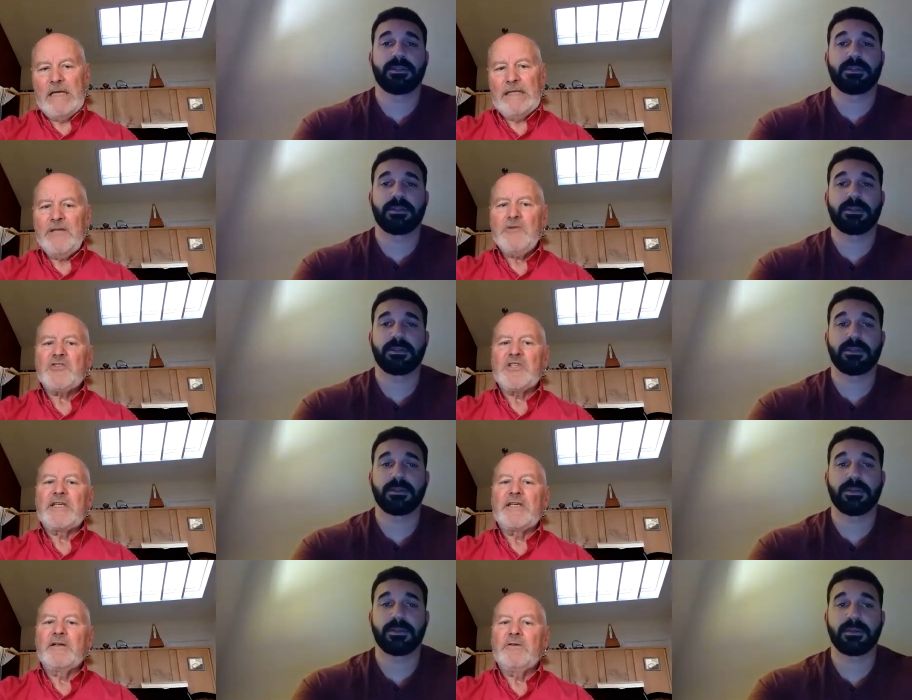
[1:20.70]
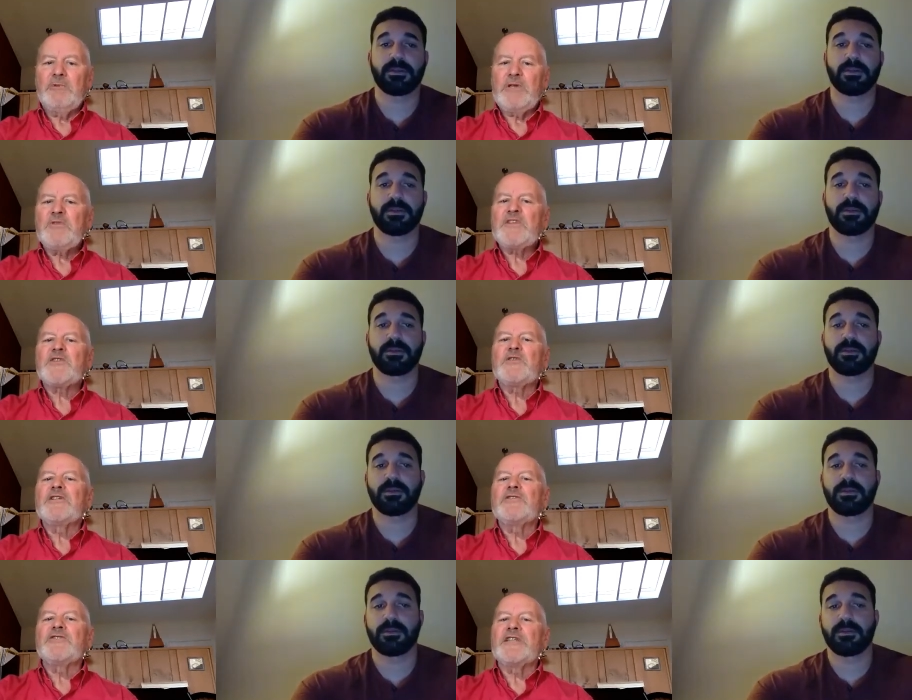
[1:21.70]
Speaker 1: Now, usually we do this earlier
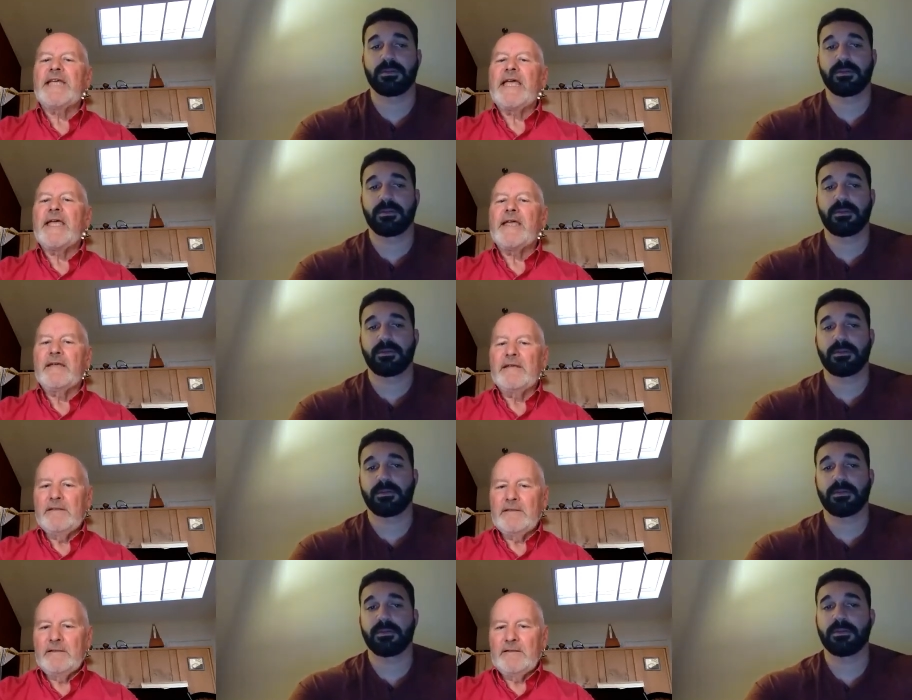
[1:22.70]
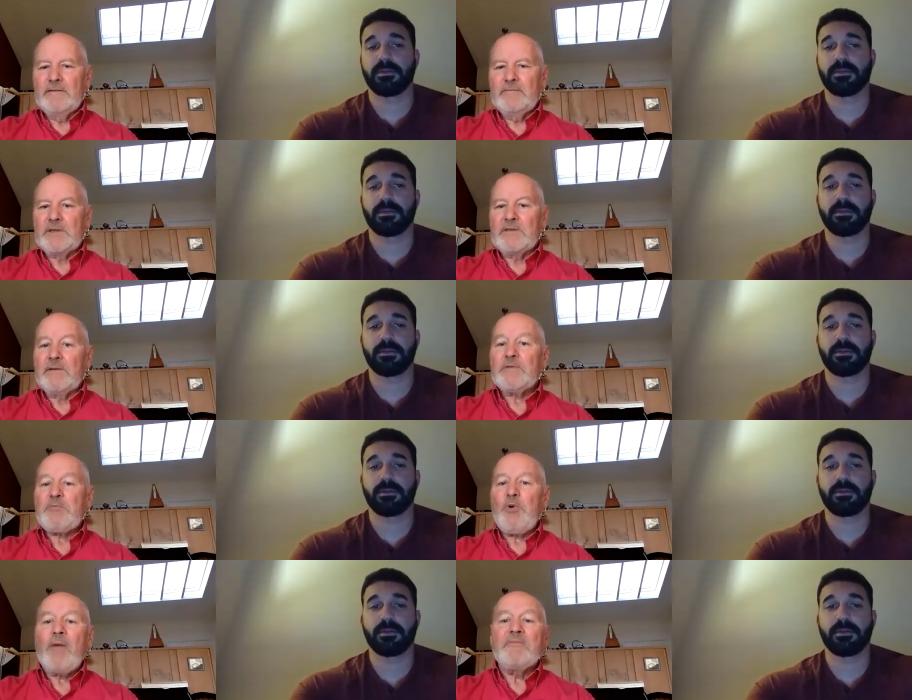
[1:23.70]
in the day, but there was a
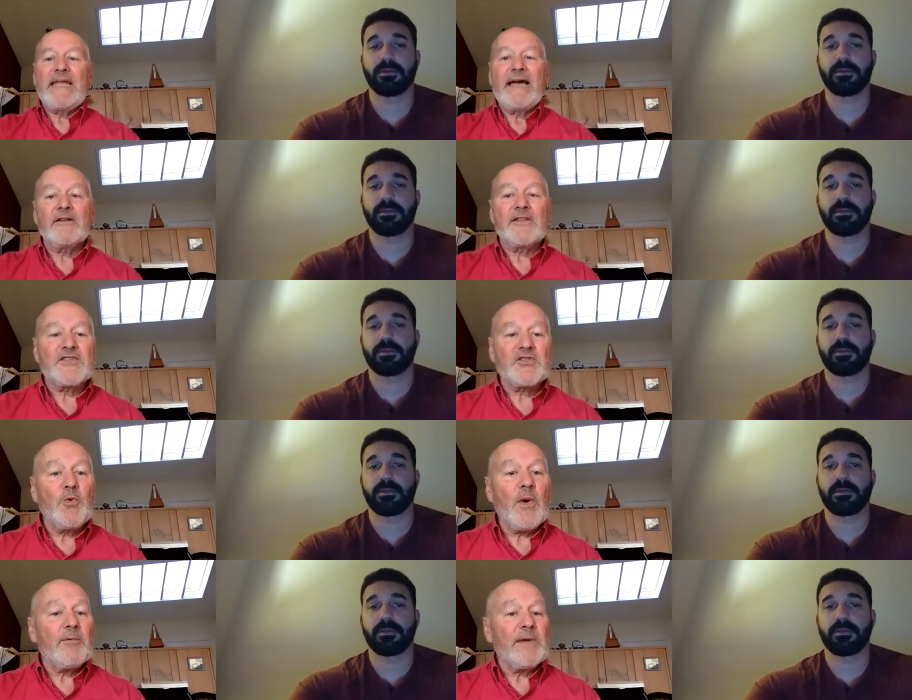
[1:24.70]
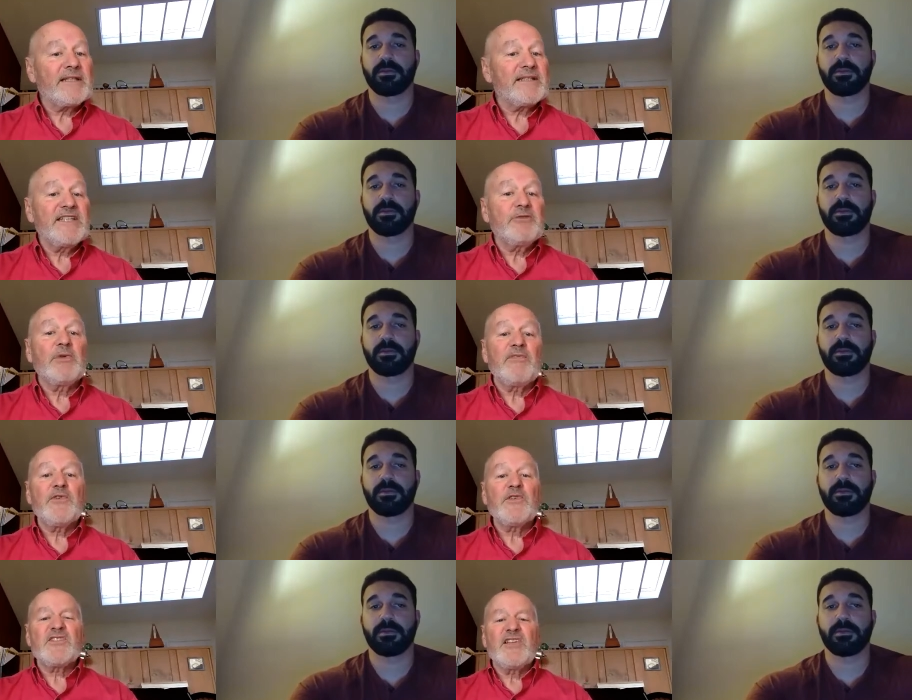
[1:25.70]
problem down in the square we had to deal with
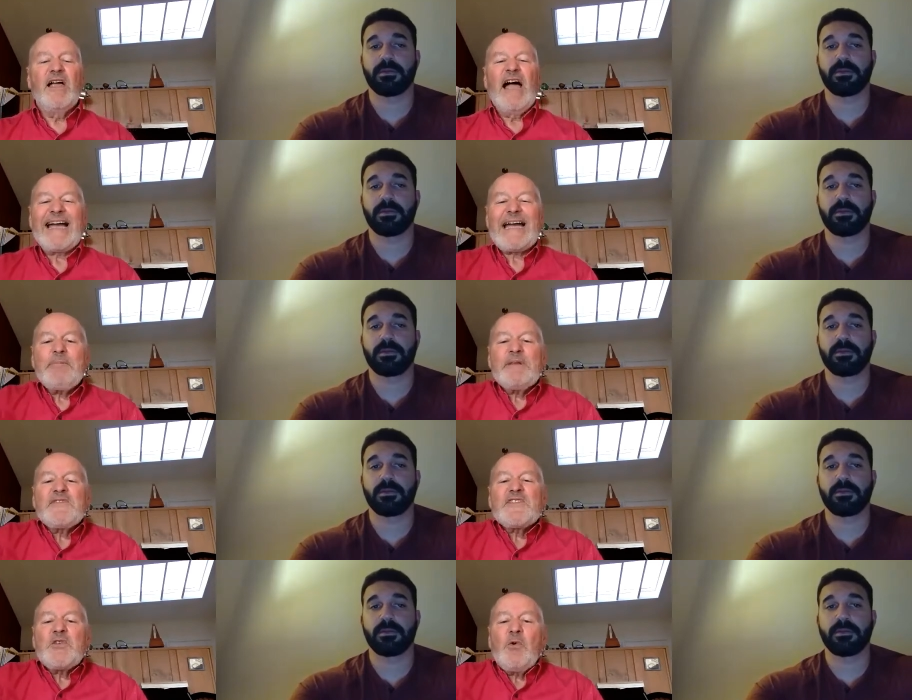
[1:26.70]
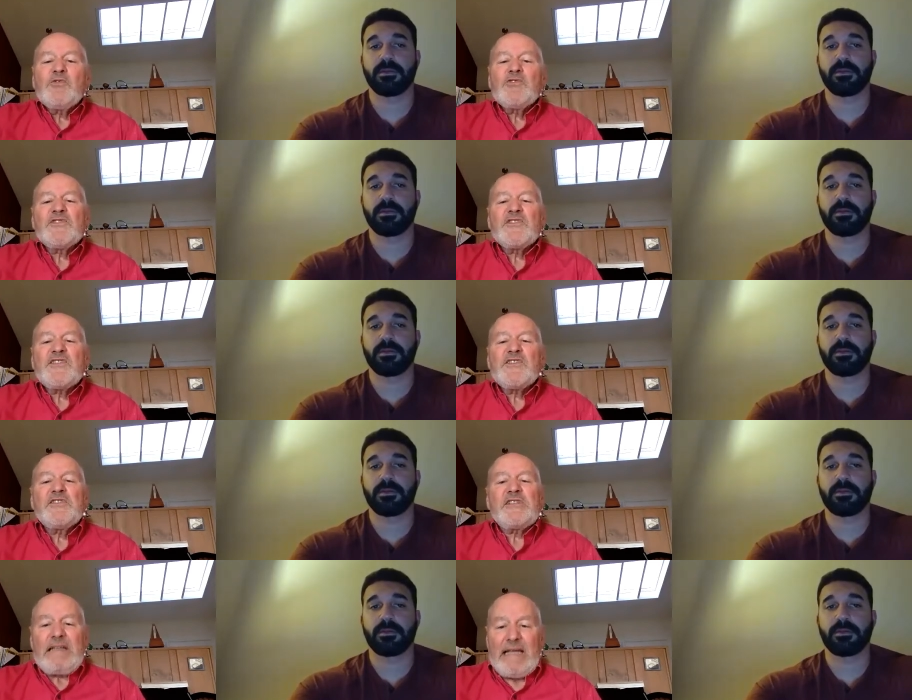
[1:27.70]
first. A couple of soldiers
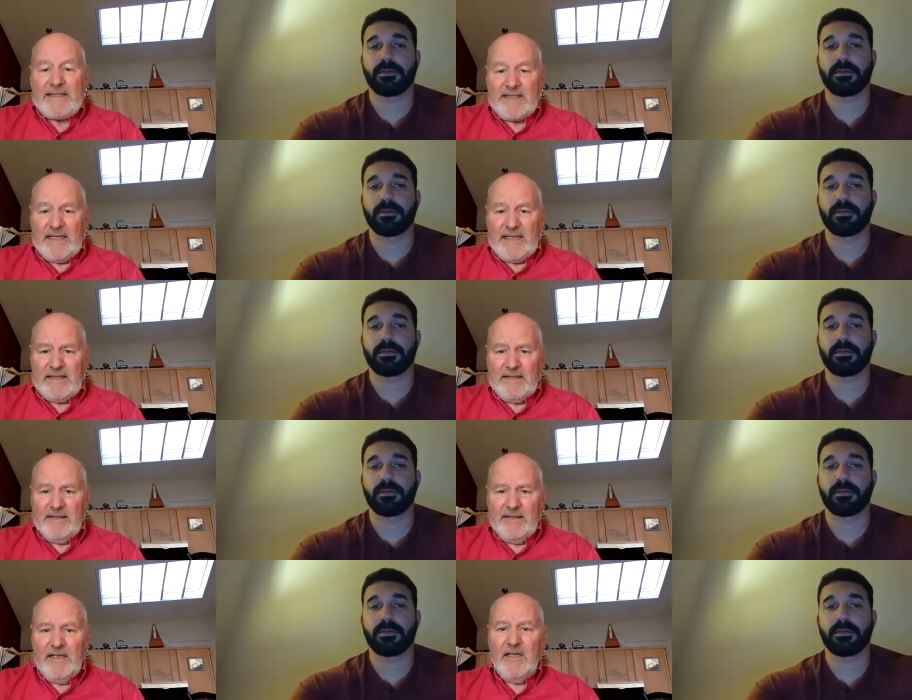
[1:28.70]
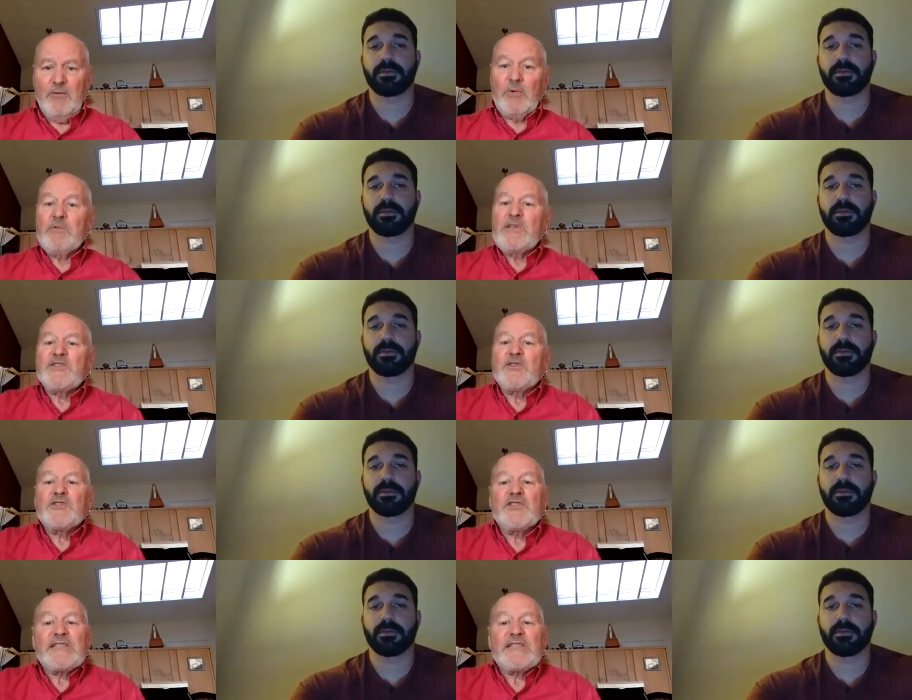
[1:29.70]
deserted last night. When we searched the